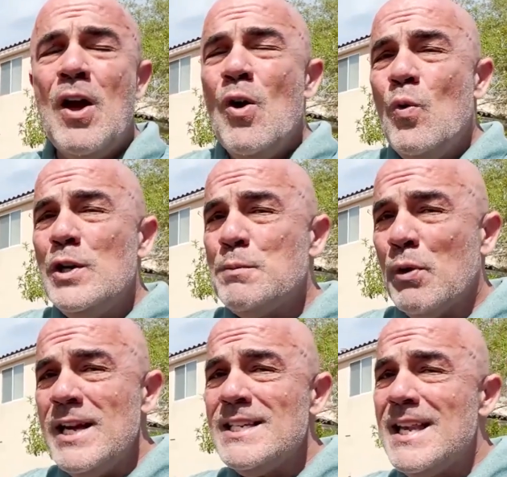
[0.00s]
which
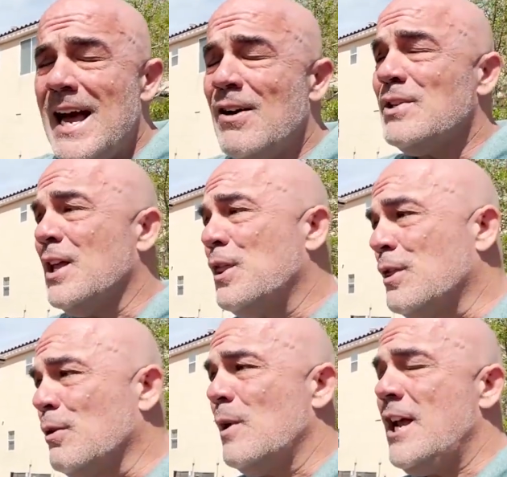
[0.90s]
brings it out to
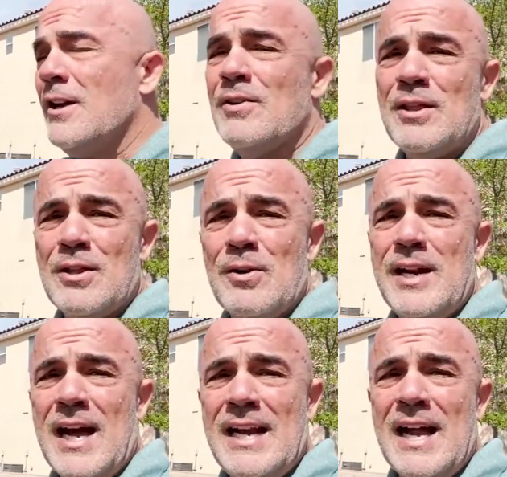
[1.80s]

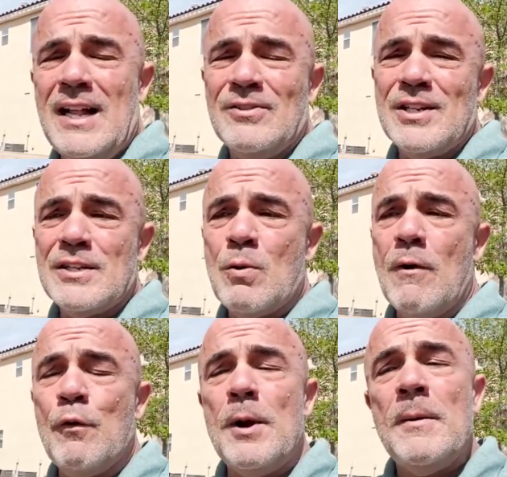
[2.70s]
$339 a square
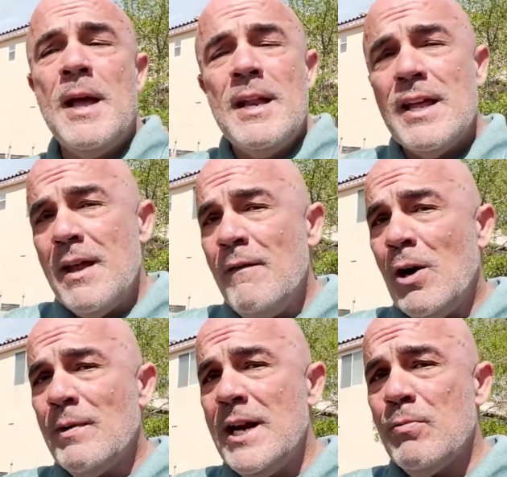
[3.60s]
foot. Now they've
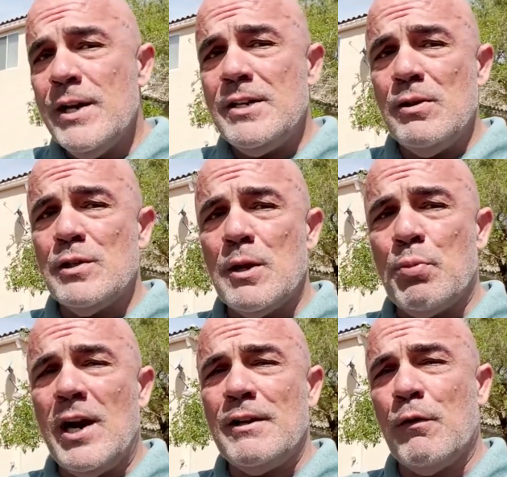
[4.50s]
already reduced the
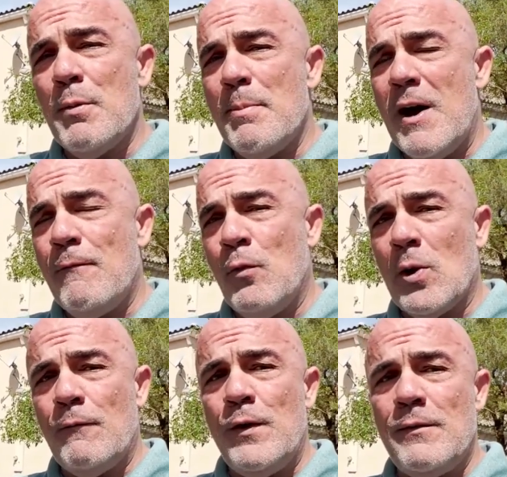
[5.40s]
price from about
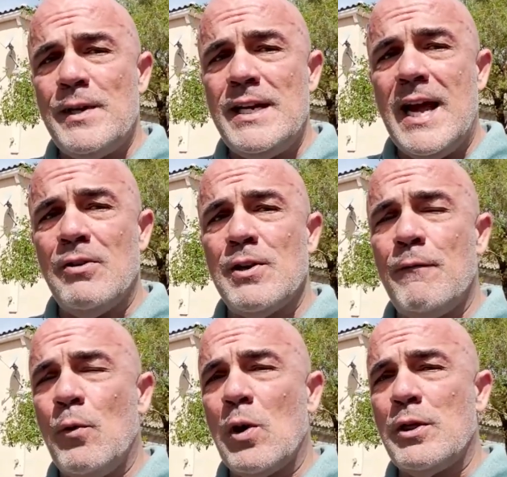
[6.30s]
$450 down to
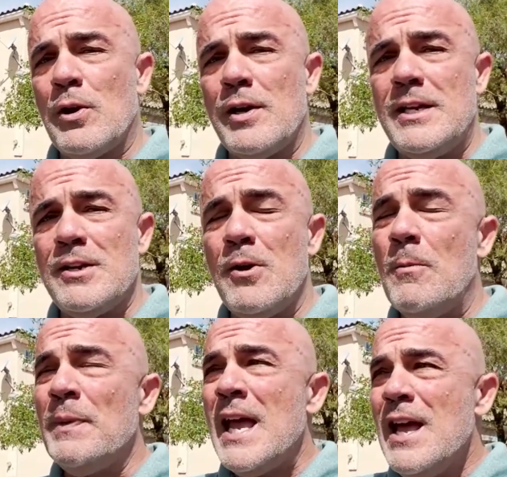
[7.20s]
$432.
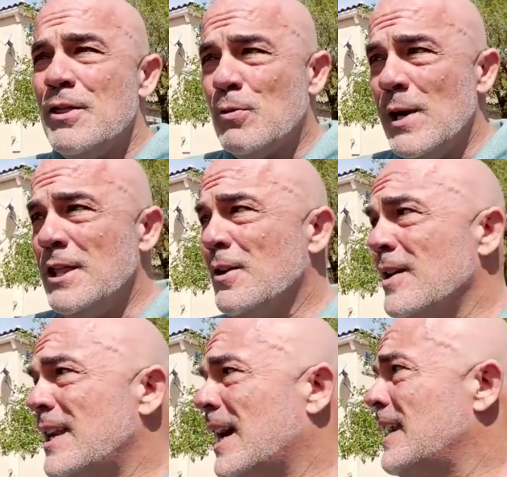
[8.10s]

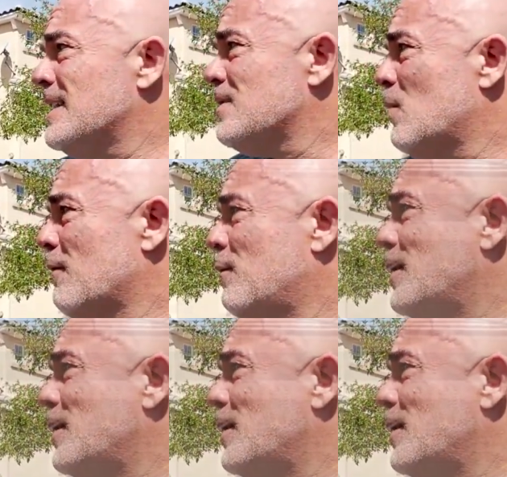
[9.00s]
$339 a square foot.